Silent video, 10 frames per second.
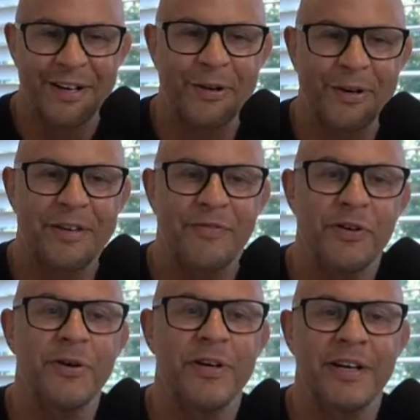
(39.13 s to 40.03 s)
like, if
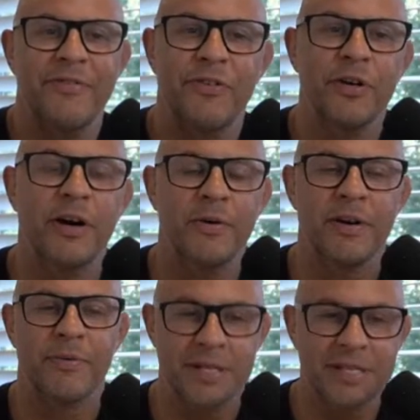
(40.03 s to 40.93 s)
you go
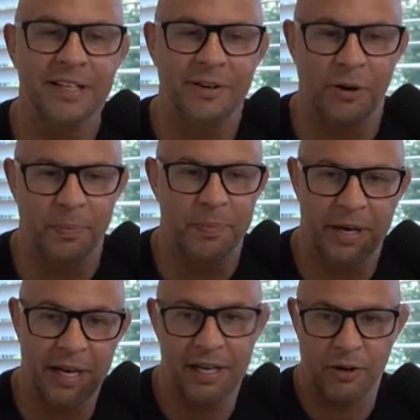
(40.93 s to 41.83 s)
in a wrestling comp,
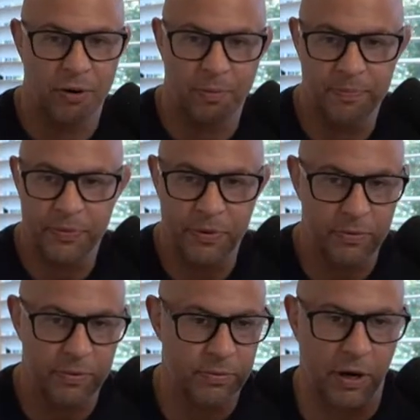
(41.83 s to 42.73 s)
any comp,
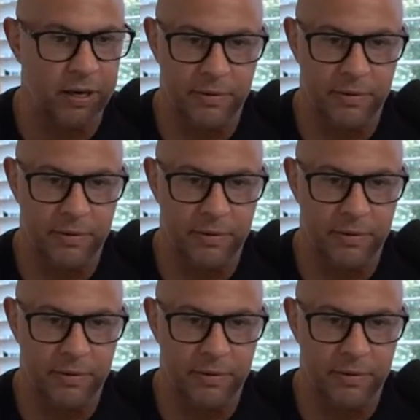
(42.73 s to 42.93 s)
right?